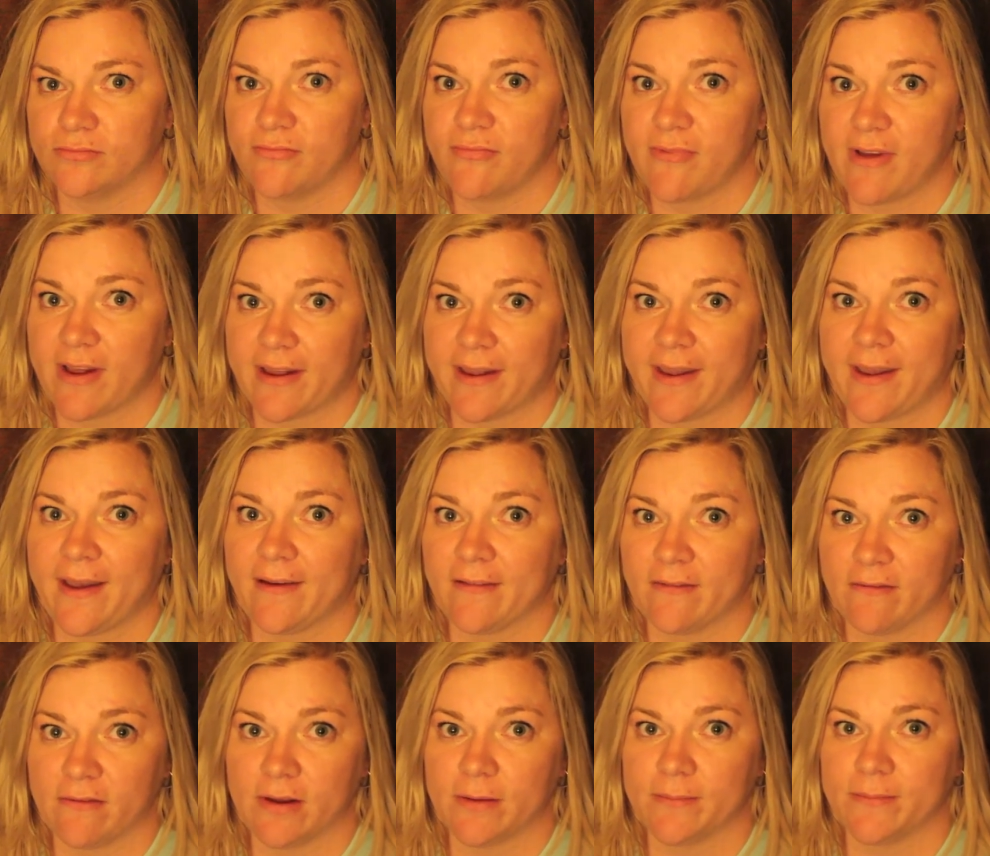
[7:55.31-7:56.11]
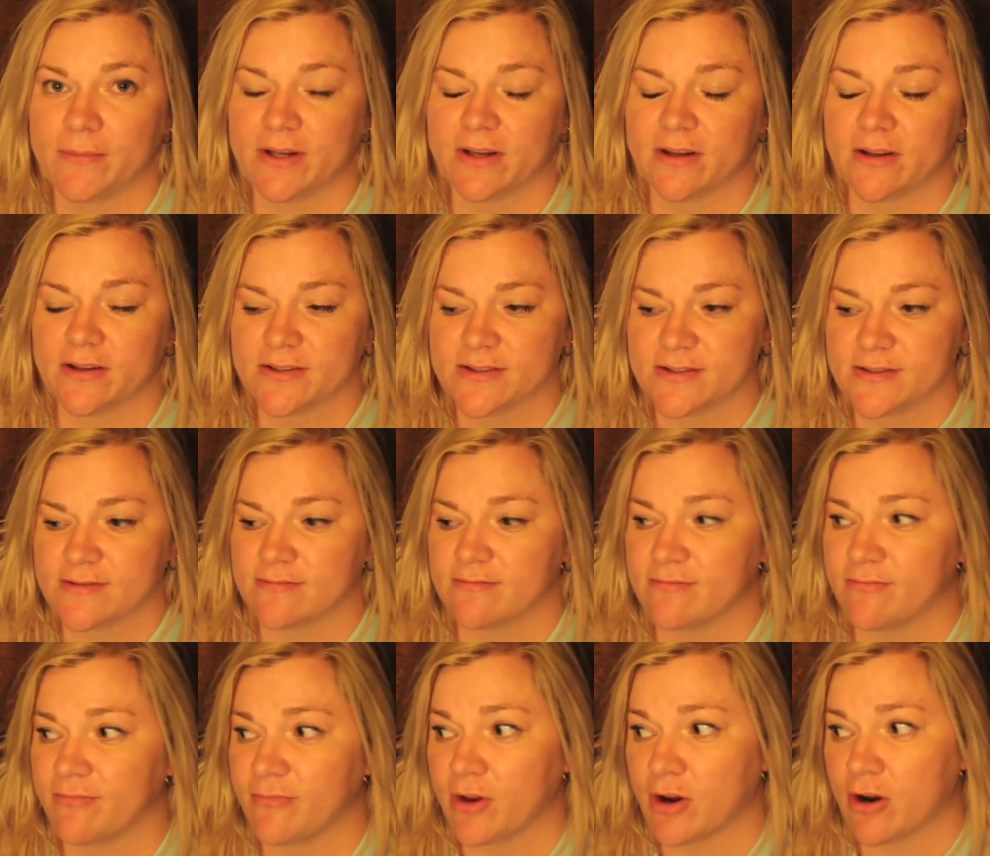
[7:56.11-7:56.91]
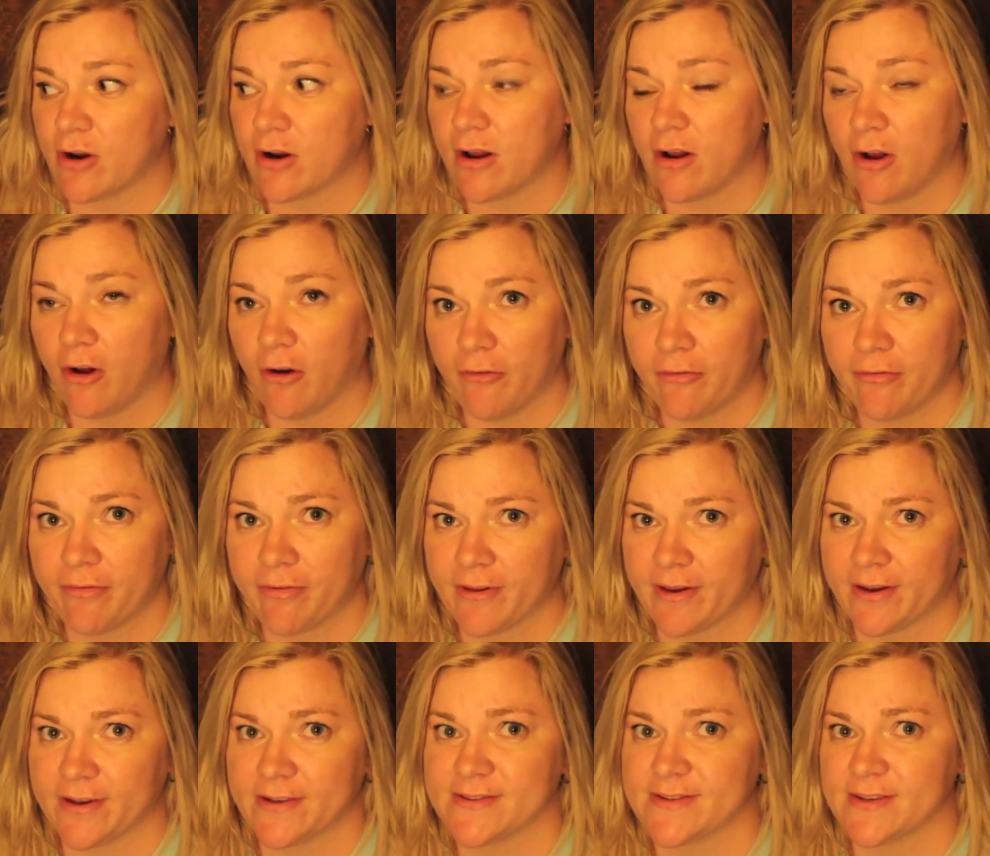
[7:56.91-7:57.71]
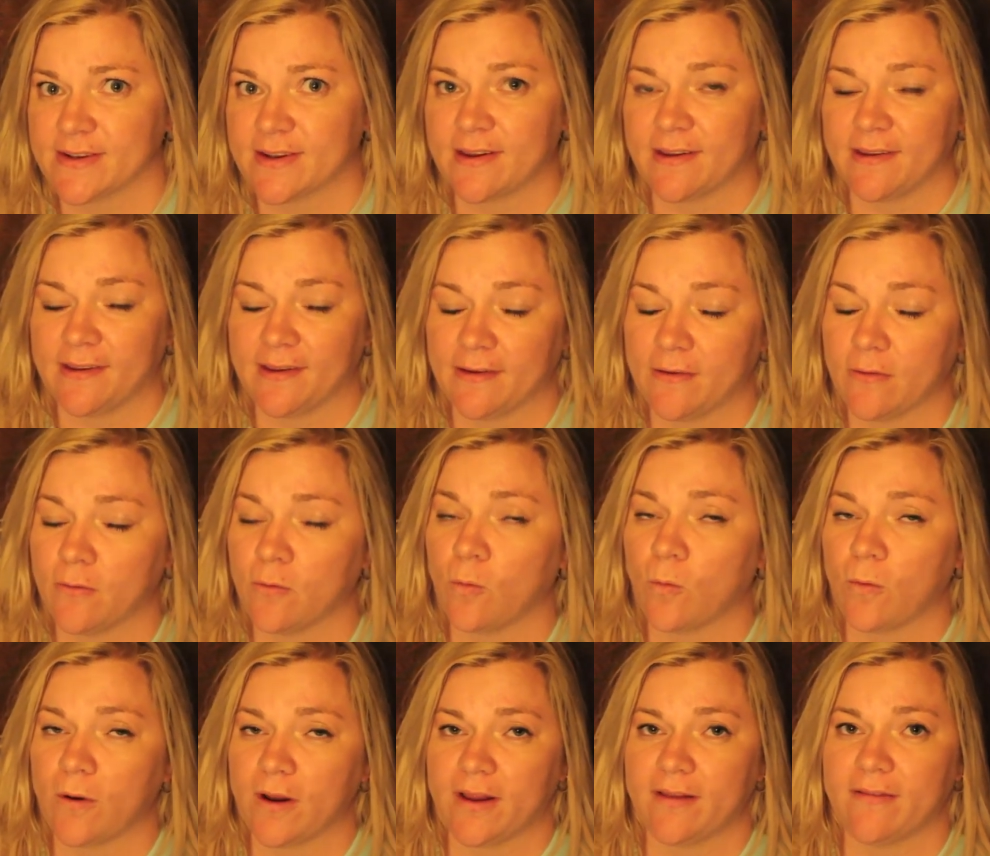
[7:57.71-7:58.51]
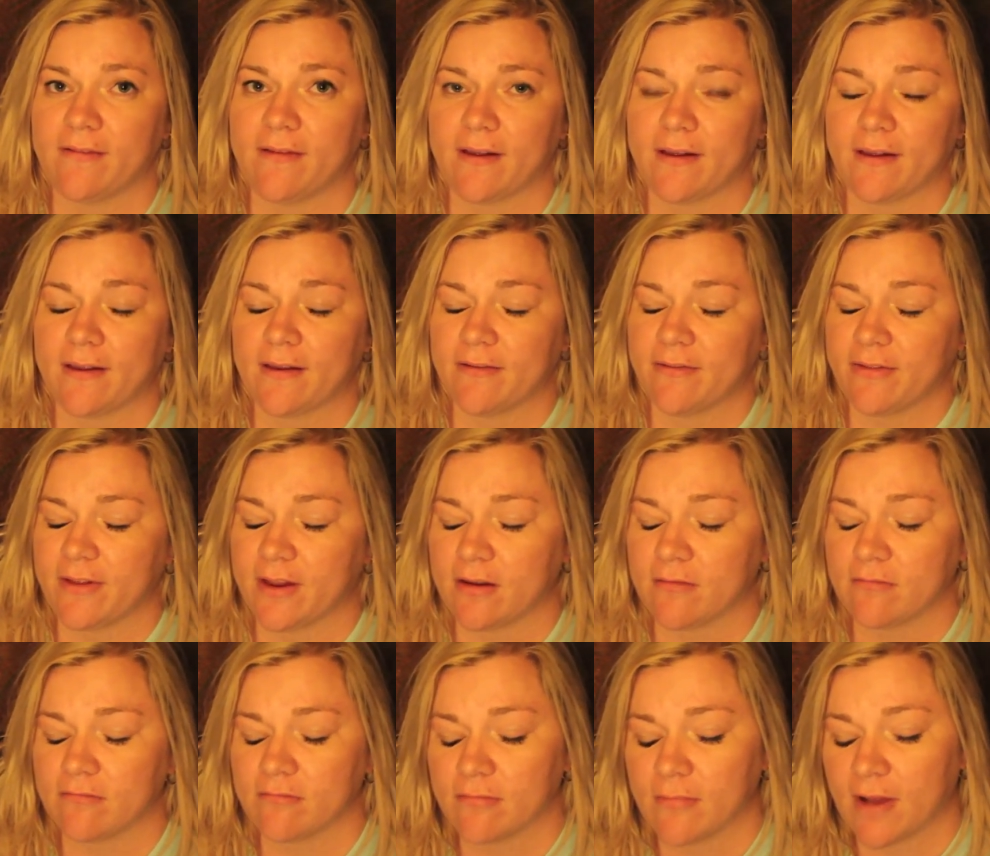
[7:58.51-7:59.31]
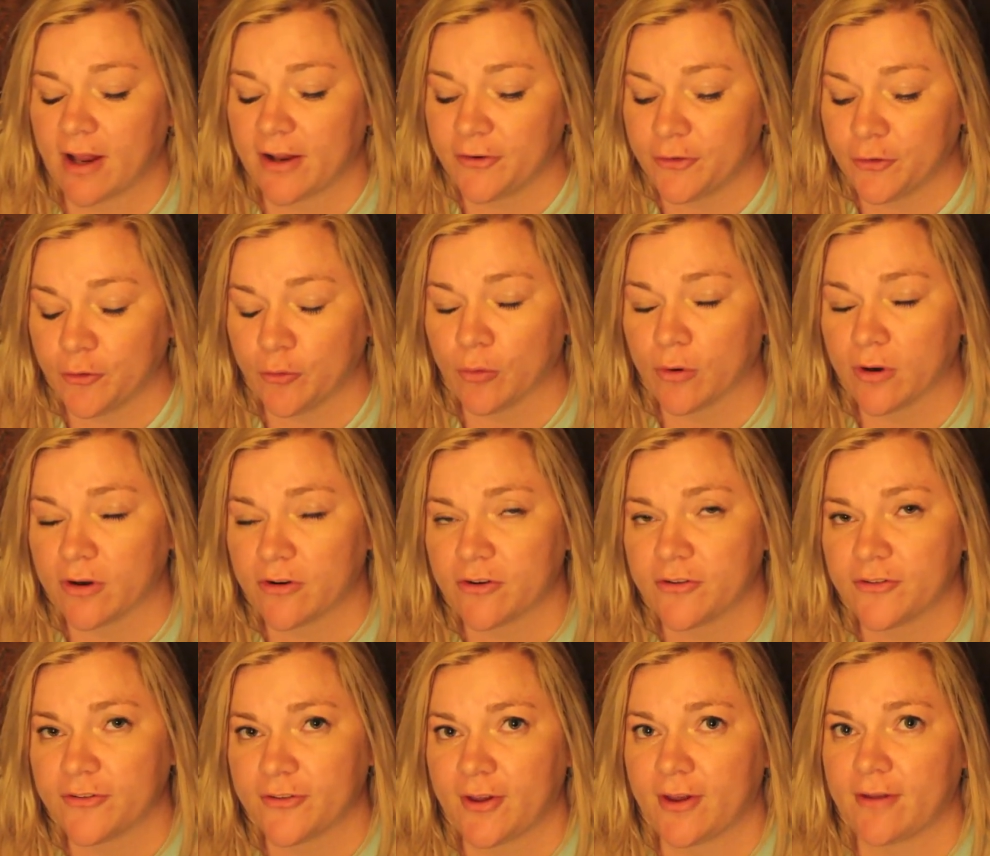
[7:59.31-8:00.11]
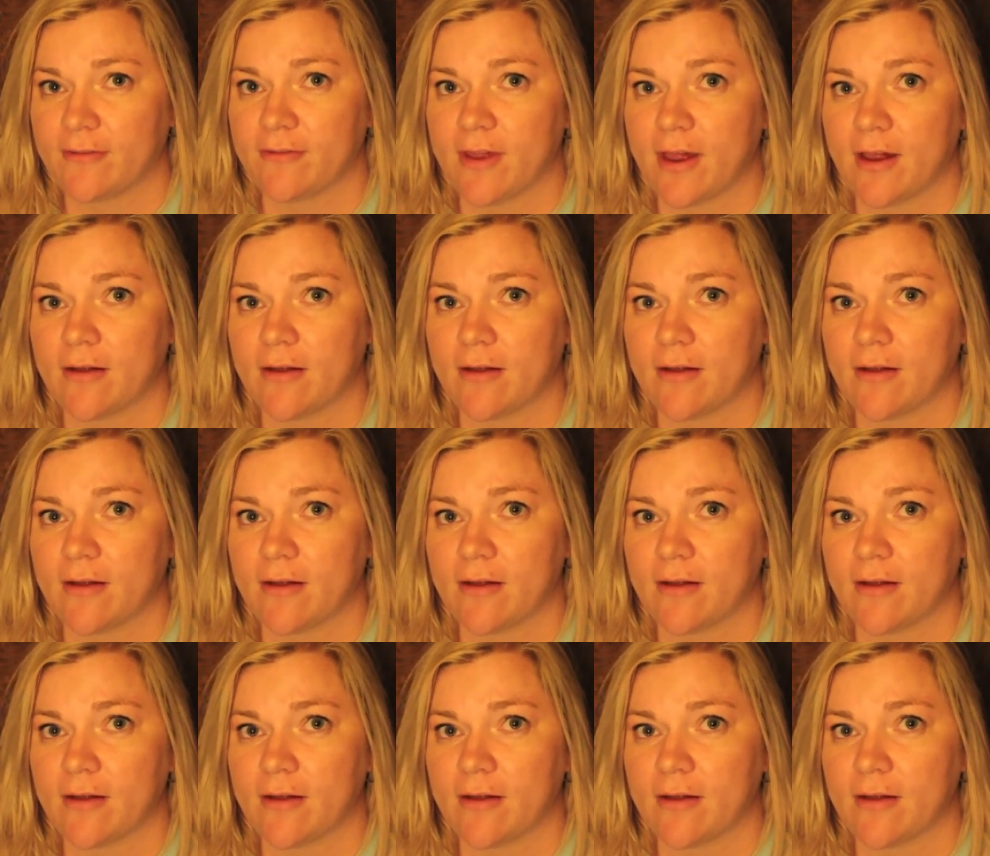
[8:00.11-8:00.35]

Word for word: that can limit us. There are health things that can get in the way and that kind of thing. I do understand